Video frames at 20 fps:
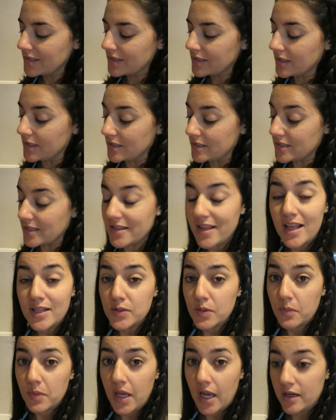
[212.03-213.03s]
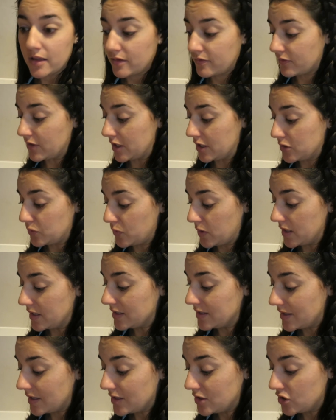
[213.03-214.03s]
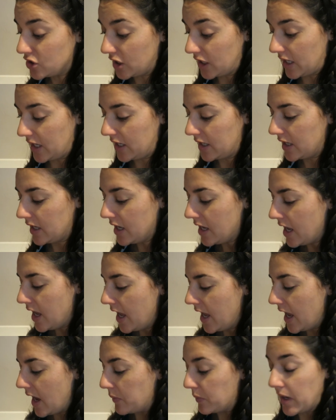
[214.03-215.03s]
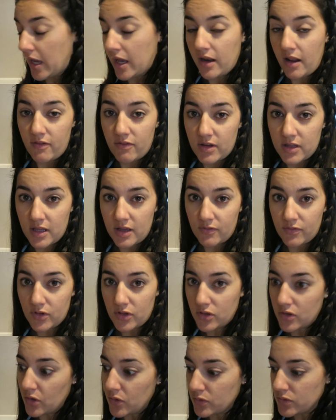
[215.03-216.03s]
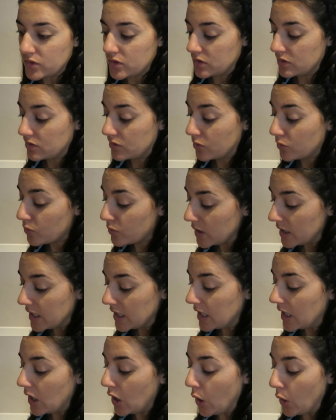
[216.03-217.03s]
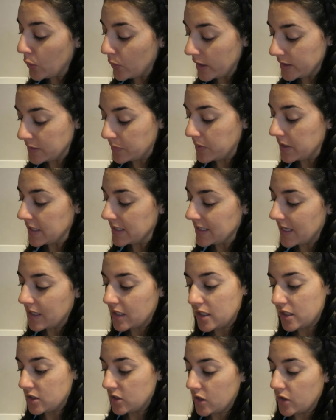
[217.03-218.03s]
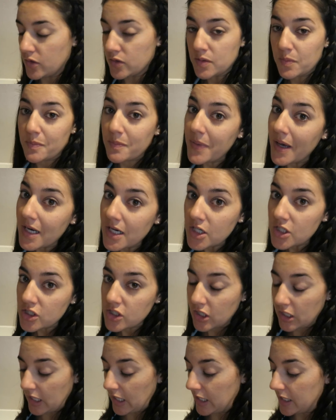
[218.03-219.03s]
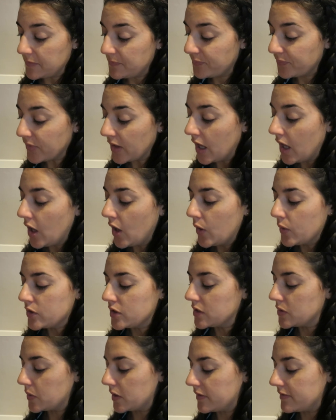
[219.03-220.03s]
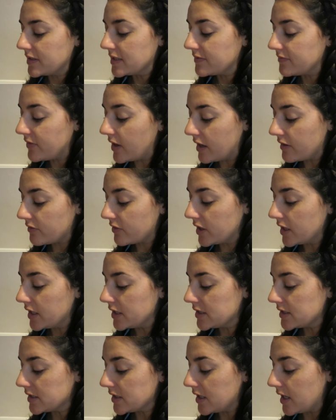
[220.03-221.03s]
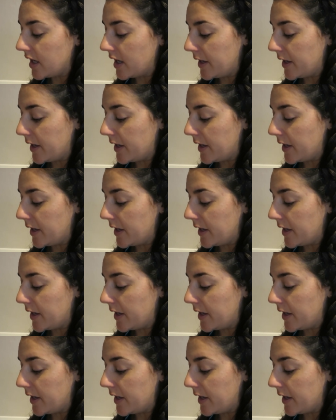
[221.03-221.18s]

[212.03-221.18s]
Because that's what we had in the fridge was chicken. And we had everything for those three recipes, and he chose butter chicken, which is one of his favorite